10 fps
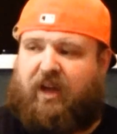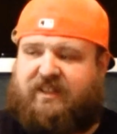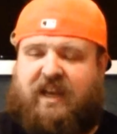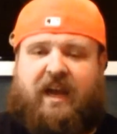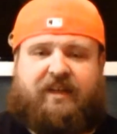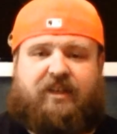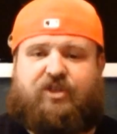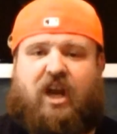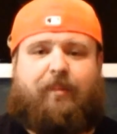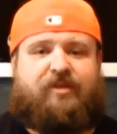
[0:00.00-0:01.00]
Best acting
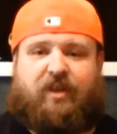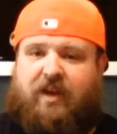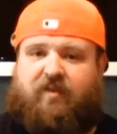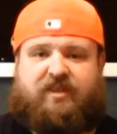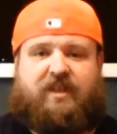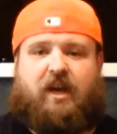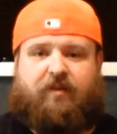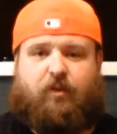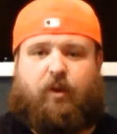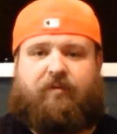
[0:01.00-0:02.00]
chops you'll ever see out
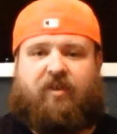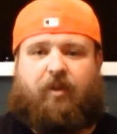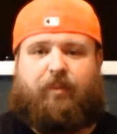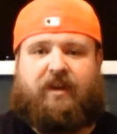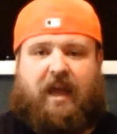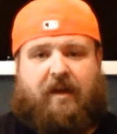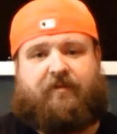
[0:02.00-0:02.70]
of Corey Feldman,